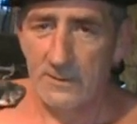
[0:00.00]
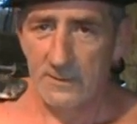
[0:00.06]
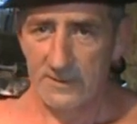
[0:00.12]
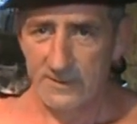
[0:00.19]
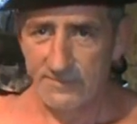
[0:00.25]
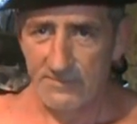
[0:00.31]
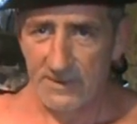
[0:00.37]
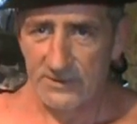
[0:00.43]

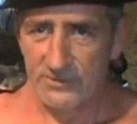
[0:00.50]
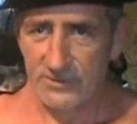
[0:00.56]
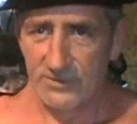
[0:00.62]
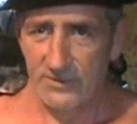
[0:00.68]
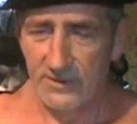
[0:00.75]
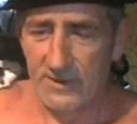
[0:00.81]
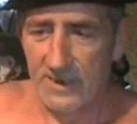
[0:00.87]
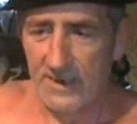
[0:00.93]
let's make sure
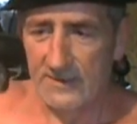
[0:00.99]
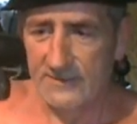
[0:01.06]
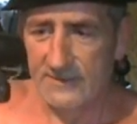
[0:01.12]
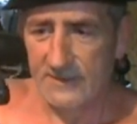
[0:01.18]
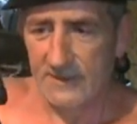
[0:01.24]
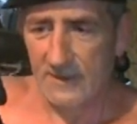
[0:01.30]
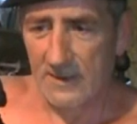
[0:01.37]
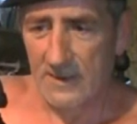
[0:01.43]
your
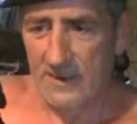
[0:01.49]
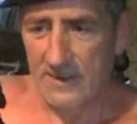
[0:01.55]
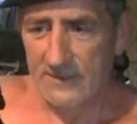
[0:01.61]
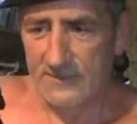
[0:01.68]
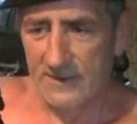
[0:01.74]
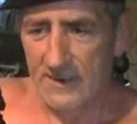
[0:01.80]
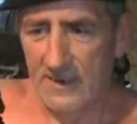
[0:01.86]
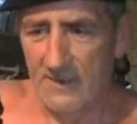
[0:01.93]
gasket
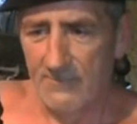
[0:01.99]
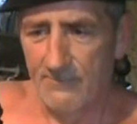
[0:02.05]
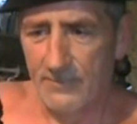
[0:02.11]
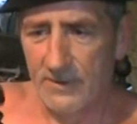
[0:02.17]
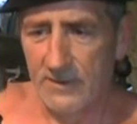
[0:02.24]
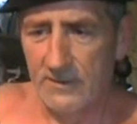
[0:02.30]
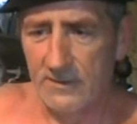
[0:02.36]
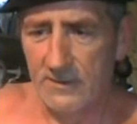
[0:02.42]
lines
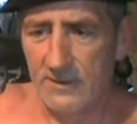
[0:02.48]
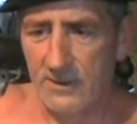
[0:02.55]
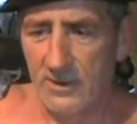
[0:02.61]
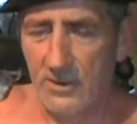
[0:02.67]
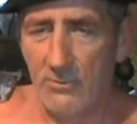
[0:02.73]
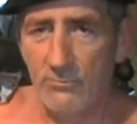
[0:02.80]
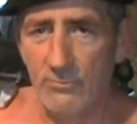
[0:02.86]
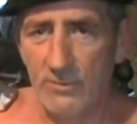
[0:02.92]
up and you
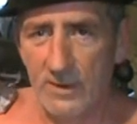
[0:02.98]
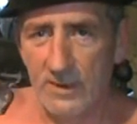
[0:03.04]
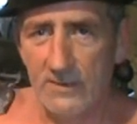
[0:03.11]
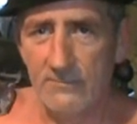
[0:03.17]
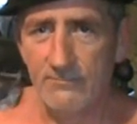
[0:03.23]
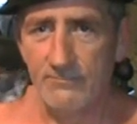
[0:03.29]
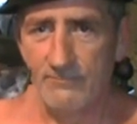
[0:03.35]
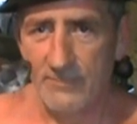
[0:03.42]
know
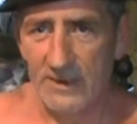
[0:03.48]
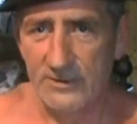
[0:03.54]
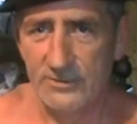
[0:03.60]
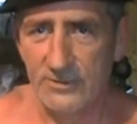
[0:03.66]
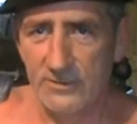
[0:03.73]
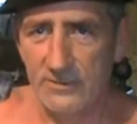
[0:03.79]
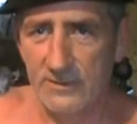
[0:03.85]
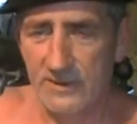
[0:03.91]
and make
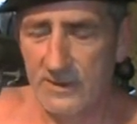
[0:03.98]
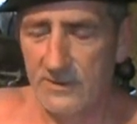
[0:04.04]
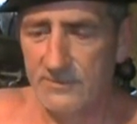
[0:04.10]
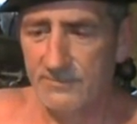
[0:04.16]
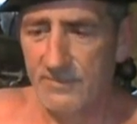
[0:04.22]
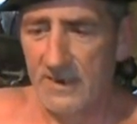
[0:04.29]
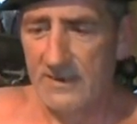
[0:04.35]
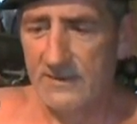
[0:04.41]
sure it
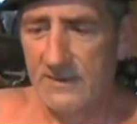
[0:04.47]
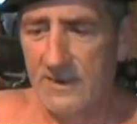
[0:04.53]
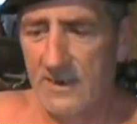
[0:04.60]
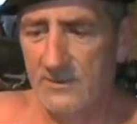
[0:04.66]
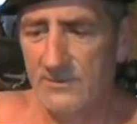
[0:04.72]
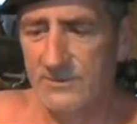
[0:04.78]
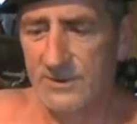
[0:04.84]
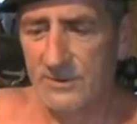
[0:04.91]
goes back
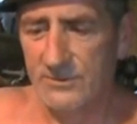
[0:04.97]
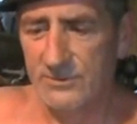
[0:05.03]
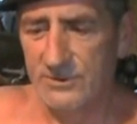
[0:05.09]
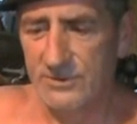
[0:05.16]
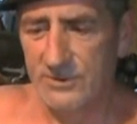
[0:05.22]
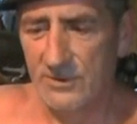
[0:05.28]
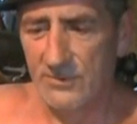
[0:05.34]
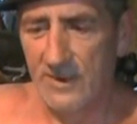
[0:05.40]
together so you
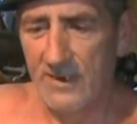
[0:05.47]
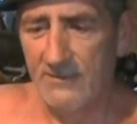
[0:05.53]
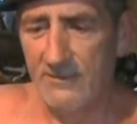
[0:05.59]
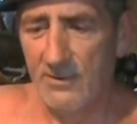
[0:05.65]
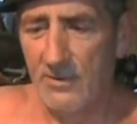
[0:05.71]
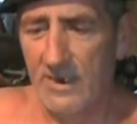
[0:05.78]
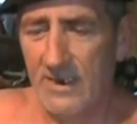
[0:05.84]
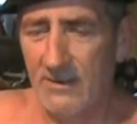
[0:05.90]
don't have
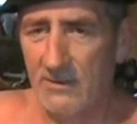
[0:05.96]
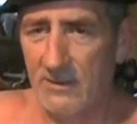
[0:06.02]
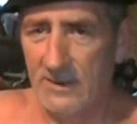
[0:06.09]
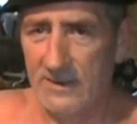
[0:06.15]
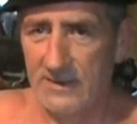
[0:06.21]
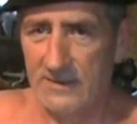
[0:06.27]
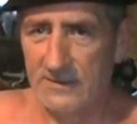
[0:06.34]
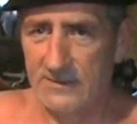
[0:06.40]
no air
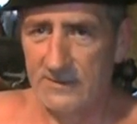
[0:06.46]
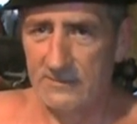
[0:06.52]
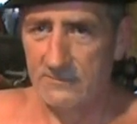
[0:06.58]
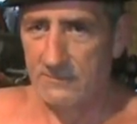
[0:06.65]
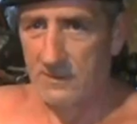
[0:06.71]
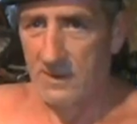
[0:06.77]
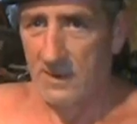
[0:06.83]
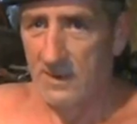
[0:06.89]
leaks
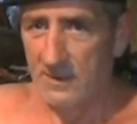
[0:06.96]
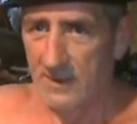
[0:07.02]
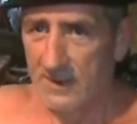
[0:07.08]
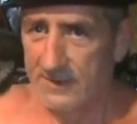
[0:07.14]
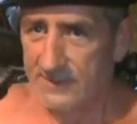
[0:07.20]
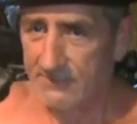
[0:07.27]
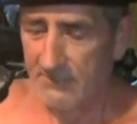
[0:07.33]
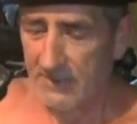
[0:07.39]

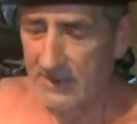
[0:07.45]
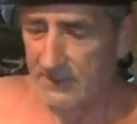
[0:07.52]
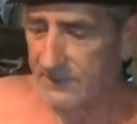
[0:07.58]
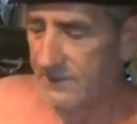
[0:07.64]
that's the main